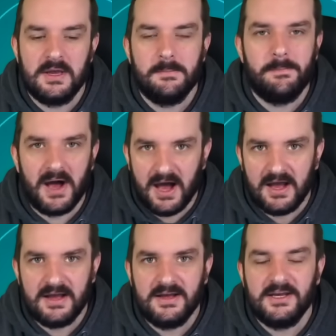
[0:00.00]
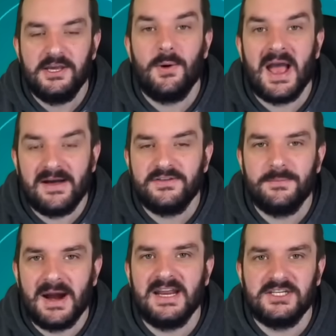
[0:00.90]
But you have to
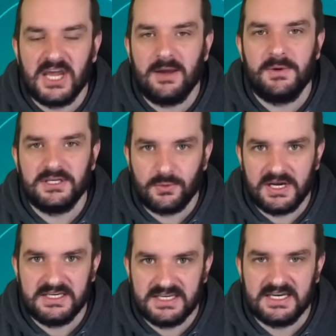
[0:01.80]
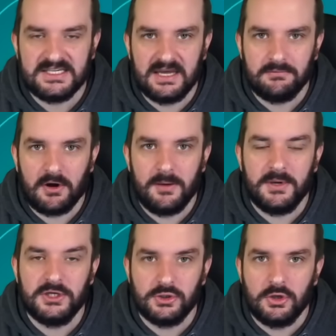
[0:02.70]
manage game week 26 then, right?
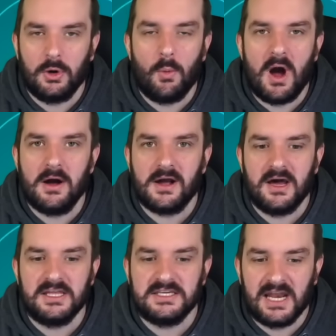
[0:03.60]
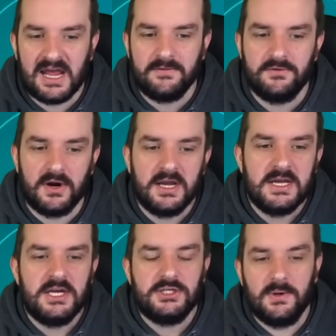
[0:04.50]
Because you're not wildcard until after it.
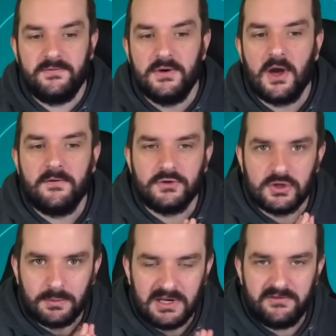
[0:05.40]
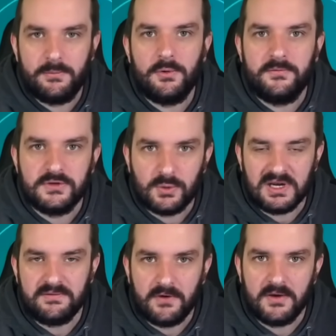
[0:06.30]
So if you go for triple Liverpool for
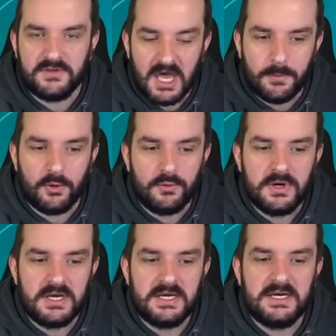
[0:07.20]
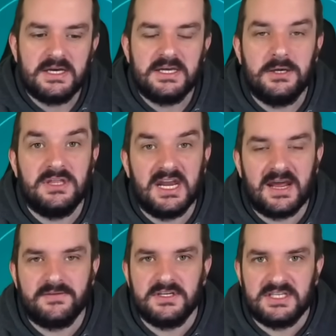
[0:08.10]
25 double, you then
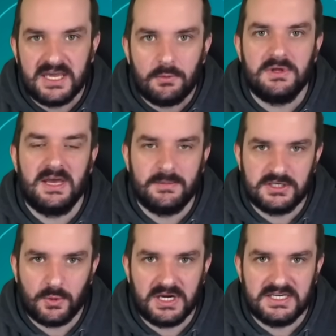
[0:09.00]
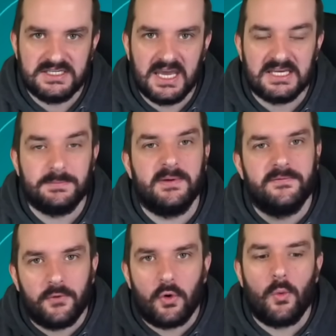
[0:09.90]
have to deal with them in 26
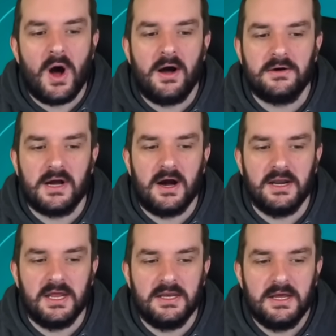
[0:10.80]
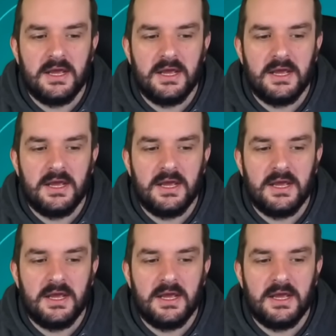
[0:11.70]
before wildcarding.